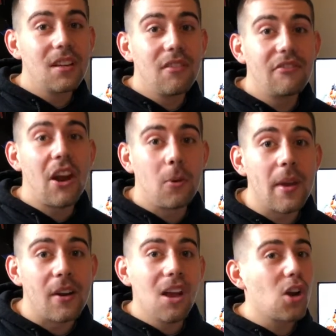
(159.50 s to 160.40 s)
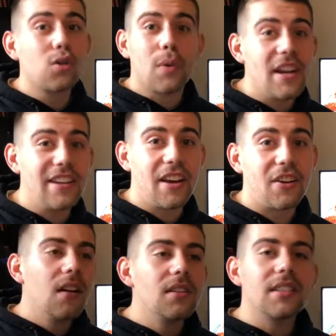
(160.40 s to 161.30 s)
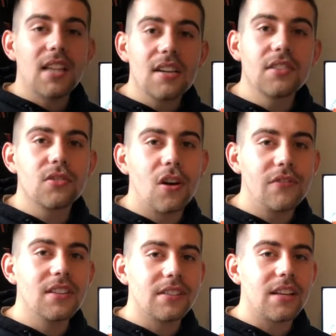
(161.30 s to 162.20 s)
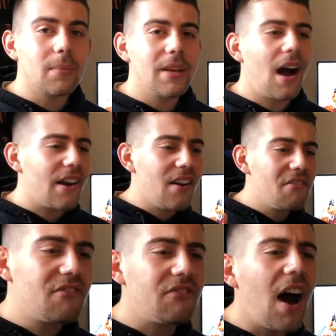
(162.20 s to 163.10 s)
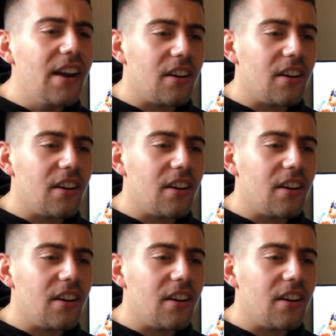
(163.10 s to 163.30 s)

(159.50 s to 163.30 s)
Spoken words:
Fairbairn, great kicker. The Texans' offense is going to be on fire